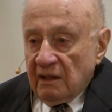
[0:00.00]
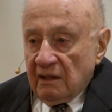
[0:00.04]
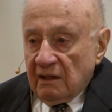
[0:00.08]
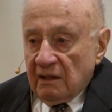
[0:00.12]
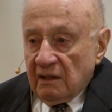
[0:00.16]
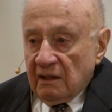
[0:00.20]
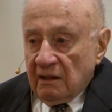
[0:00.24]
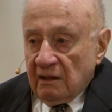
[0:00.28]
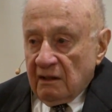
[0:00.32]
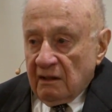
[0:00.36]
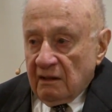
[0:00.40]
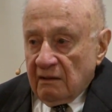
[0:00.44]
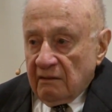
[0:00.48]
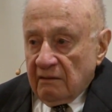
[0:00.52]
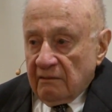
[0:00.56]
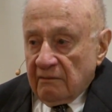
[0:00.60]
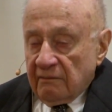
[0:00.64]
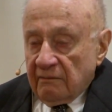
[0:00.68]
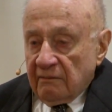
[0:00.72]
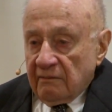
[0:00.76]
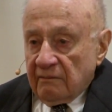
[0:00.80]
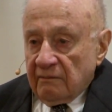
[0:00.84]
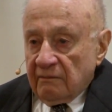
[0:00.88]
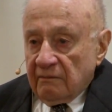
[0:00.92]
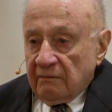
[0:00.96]
uh,
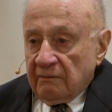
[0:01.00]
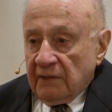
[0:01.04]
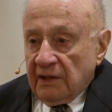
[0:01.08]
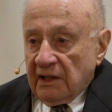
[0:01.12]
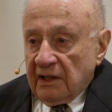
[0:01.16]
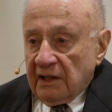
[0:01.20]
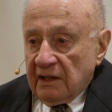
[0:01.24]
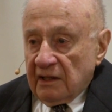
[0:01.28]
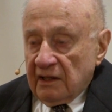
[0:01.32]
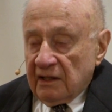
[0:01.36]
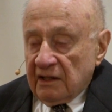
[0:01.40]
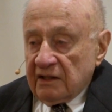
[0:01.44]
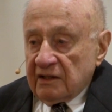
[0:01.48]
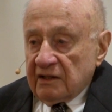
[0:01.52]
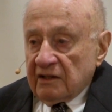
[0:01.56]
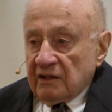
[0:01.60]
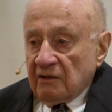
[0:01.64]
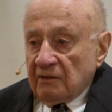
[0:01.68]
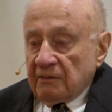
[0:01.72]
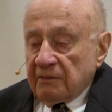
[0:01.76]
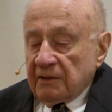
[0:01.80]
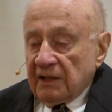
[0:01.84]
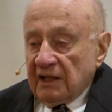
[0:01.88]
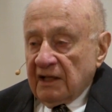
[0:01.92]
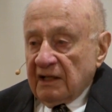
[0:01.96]
by Lindale
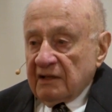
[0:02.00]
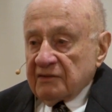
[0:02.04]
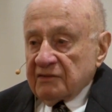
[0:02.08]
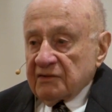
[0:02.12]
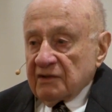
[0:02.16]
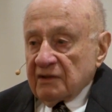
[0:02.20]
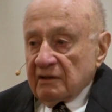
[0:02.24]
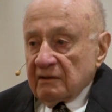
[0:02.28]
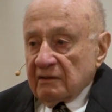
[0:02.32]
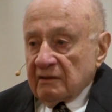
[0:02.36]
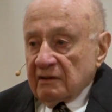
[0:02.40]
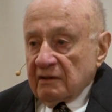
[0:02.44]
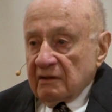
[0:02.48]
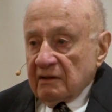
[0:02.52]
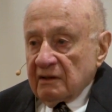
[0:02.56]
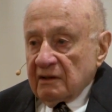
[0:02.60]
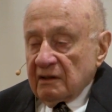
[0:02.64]
Plaza